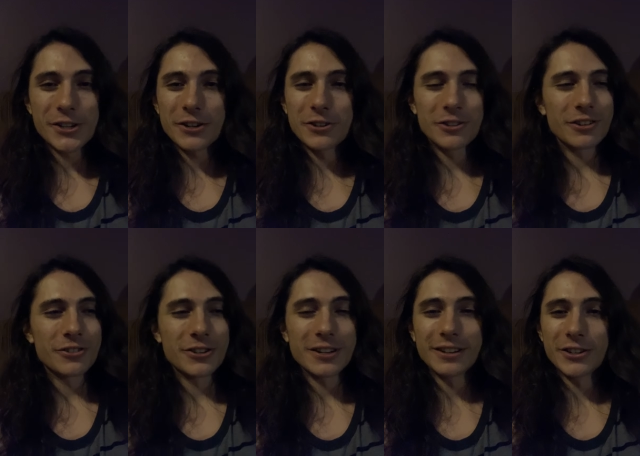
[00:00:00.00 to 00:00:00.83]
she,
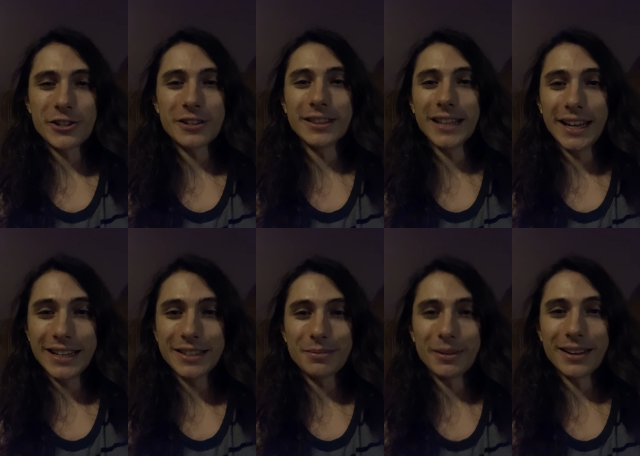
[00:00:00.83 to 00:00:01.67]
she, she
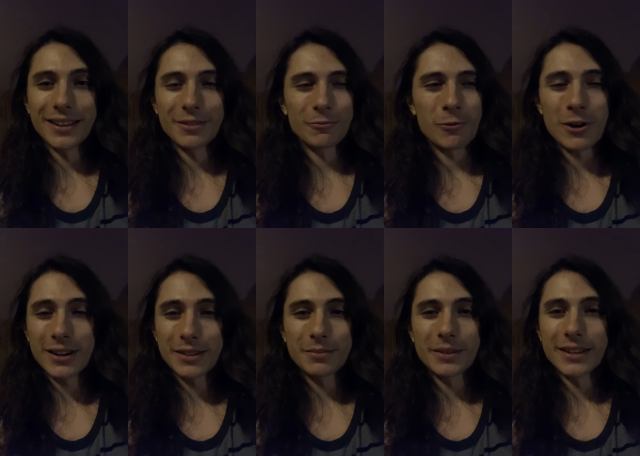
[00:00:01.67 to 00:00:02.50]
liked me and
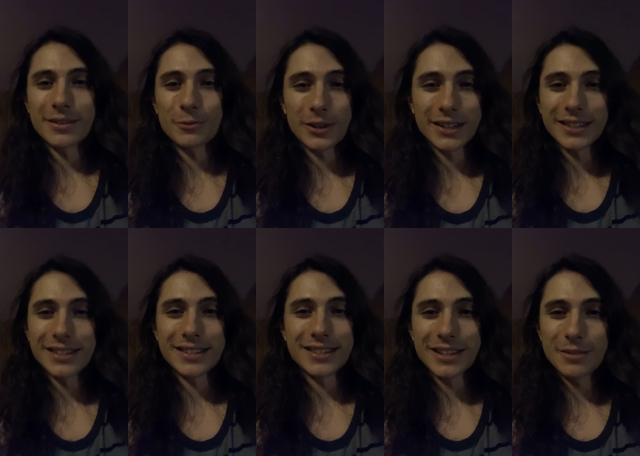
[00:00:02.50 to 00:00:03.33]
wanted me and wanted to
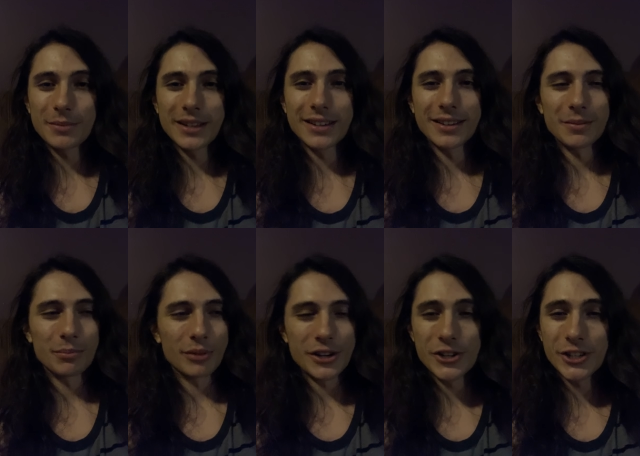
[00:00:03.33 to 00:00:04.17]
see me and
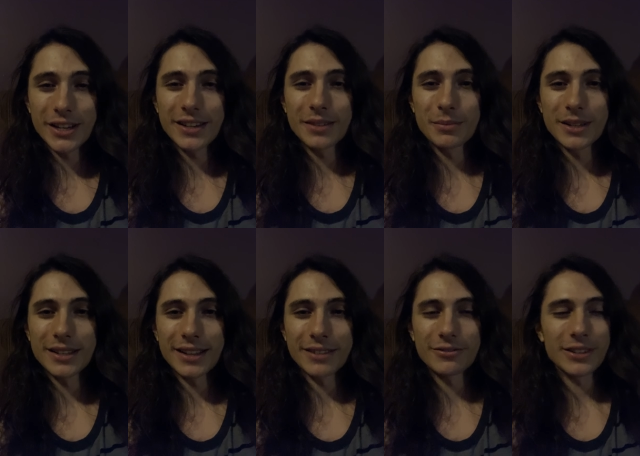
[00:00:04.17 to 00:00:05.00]
appreciated me.
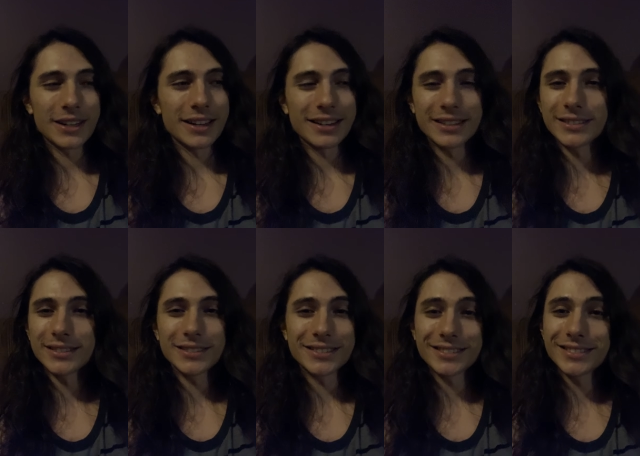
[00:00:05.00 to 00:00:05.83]
Like, fucking, just,
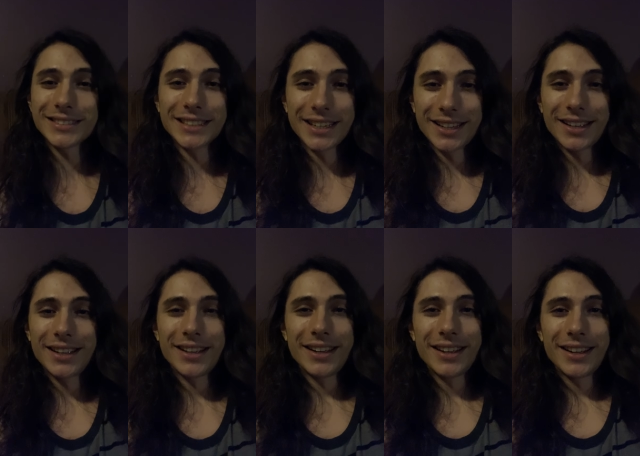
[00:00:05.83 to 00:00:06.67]

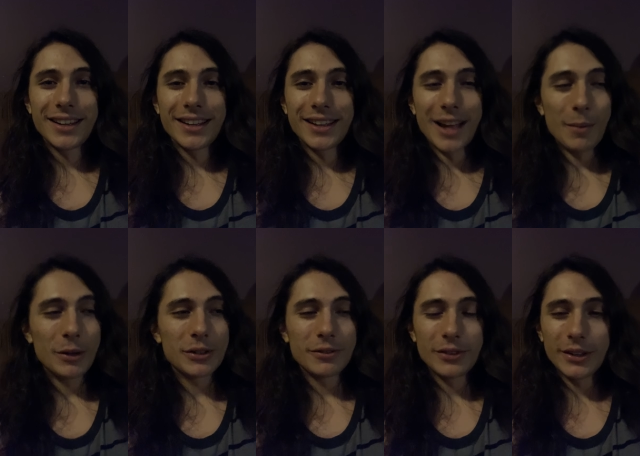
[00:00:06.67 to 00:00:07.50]
that
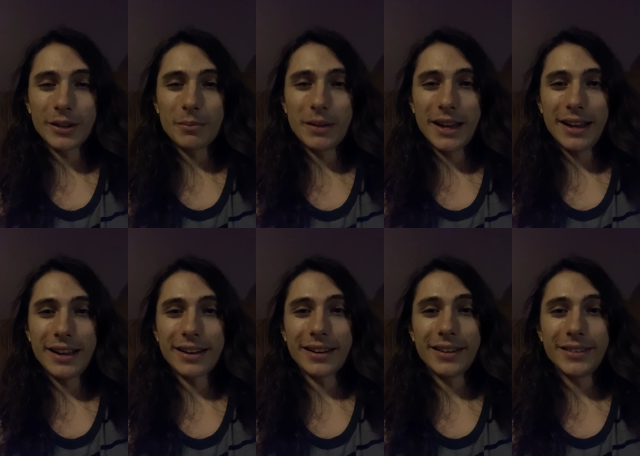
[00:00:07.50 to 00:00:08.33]
makes me feel like a
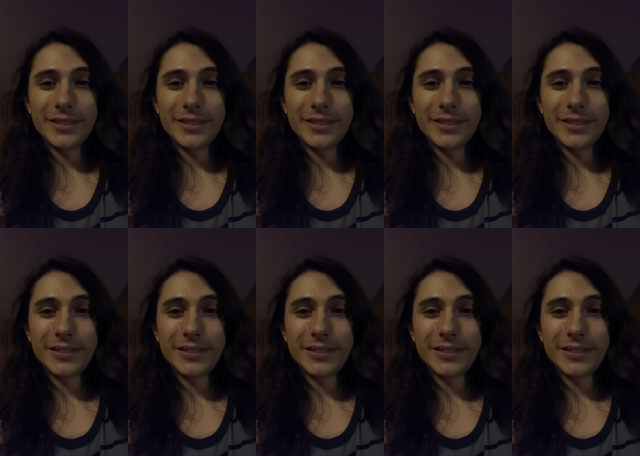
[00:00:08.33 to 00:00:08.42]
man.